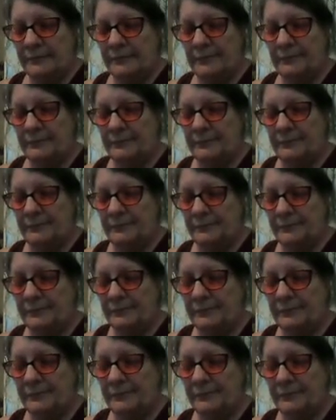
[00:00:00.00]
Mm.
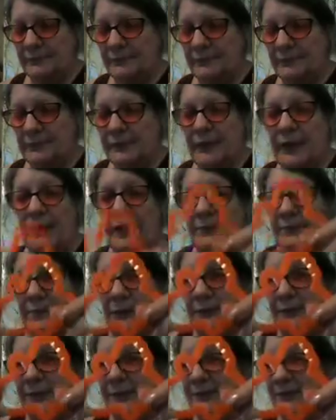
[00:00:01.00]

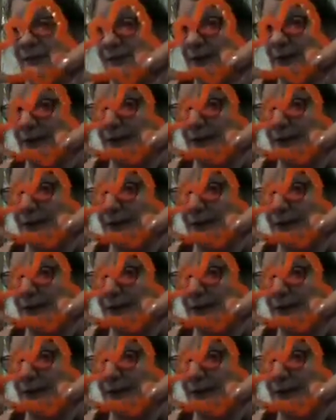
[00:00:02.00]
Maybe it's a